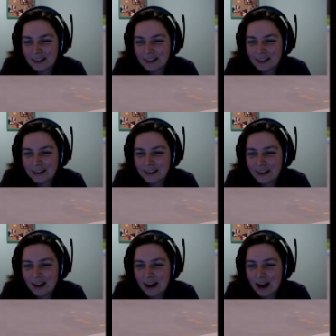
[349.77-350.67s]
Uh,
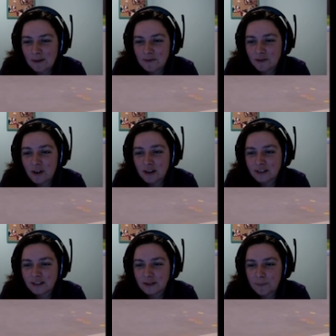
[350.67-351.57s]
and
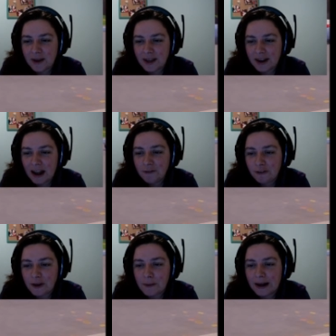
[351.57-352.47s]
frogs appeared
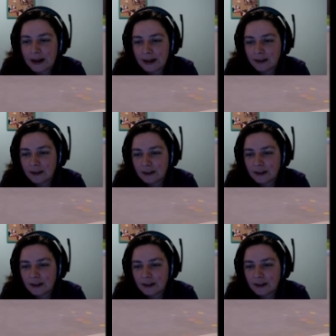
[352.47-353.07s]
everywhere.